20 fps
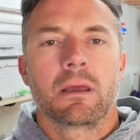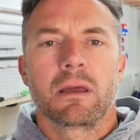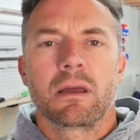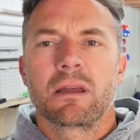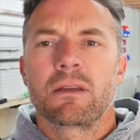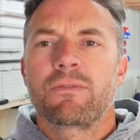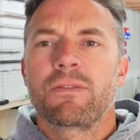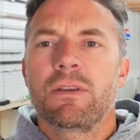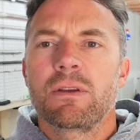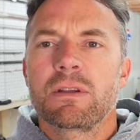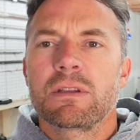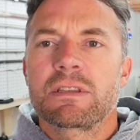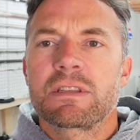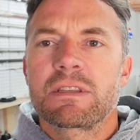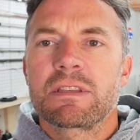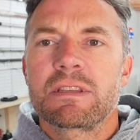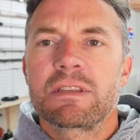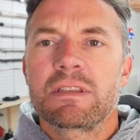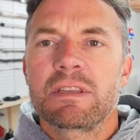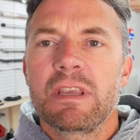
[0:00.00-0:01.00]
if you can
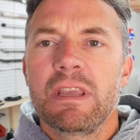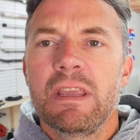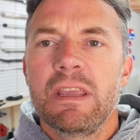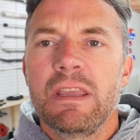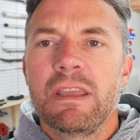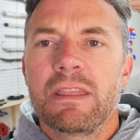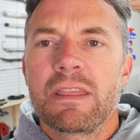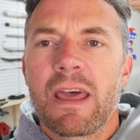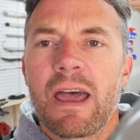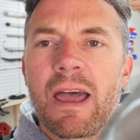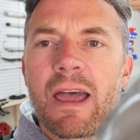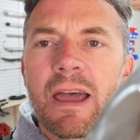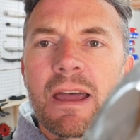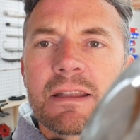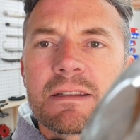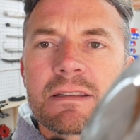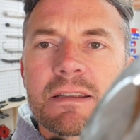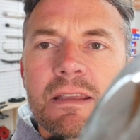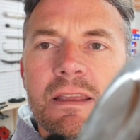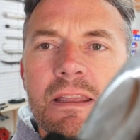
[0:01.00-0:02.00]
see
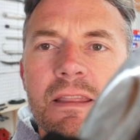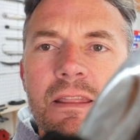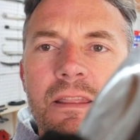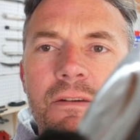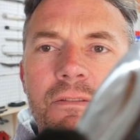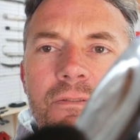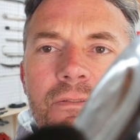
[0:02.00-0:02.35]
that in the